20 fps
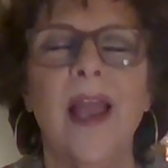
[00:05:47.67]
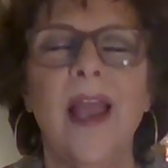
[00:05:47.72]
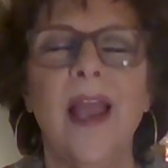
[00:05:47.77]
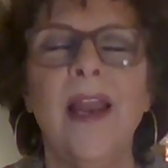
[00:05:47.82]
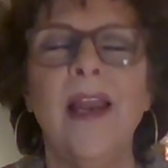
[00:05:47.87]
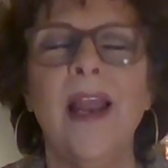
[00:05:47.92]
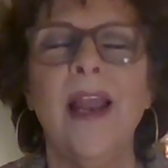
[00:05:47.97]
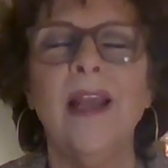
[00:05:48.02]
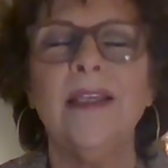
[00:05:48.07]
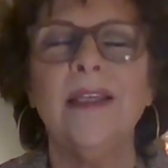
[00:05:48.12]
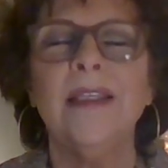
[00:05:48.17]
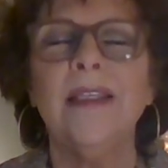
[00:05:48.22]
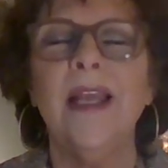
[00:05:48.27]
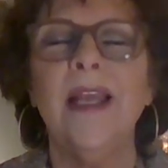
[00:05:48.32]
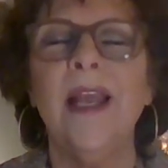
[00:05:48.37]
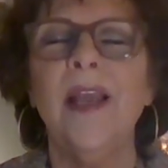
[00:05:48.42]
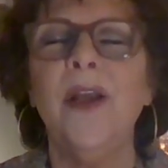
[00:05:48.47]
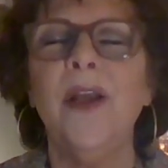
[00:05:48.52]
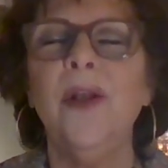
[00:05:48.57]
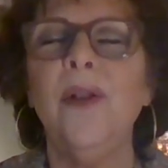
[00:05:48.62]
and
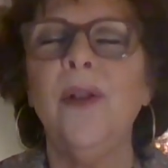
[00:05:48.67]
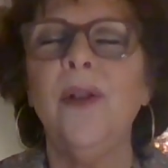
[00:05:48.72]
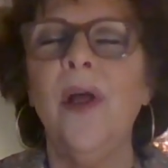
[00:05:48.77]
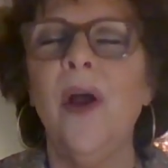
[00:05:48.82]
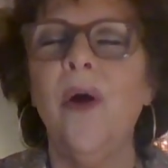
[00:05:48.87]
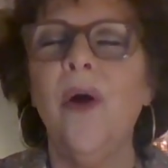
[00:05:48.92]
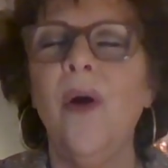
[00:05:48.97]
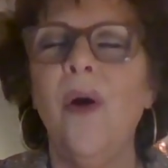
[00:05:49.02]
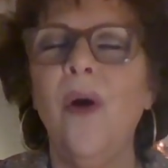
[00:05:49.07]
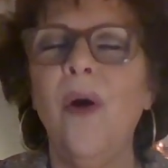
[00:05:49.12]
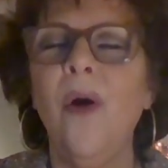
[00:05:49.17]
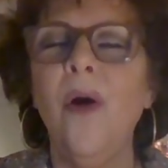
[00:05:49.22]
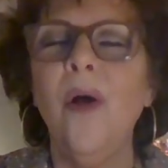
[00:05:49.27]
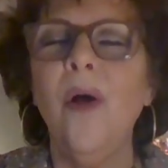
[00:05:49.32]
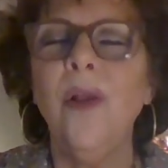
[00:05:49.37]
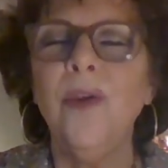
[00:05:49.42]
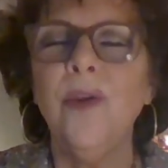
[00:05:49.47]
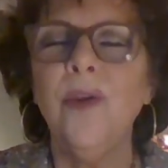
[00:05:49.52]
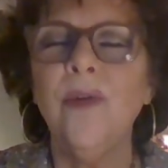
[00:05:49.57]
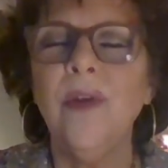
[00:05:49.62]
exhale
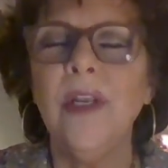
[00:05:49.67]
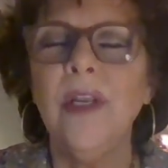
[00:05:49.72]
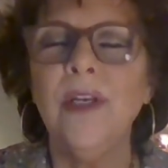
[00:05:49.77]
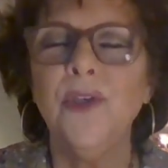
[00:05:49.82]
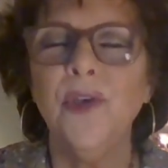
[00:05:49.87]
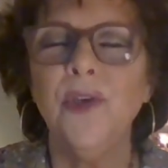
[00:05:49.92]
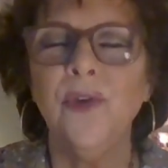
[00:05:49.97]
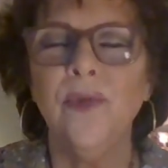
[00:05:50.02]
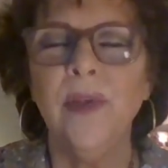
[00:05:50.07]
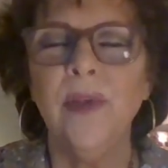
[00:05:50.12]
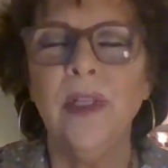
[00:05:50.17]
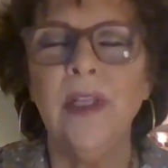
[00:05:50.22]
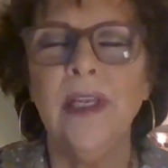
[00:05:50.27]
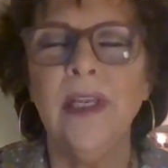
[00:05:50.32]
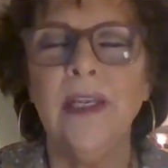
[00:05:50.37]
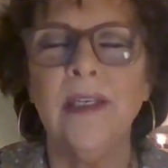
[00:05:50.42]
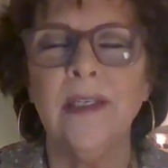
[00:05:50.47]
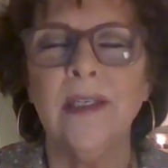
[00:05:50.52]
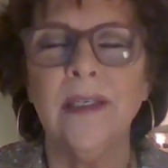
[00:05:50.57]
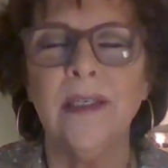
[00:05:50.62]
all you need to
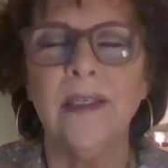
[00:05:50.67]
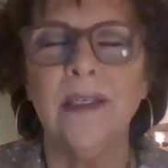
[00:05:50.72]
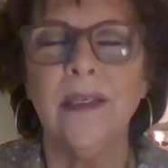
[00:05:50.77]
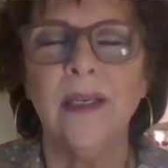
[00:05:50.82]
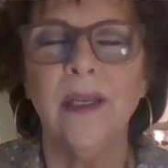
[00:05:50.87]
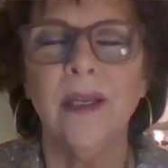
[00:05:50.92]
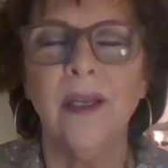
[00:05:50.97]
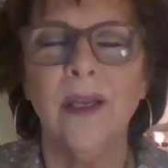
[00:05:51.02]
release.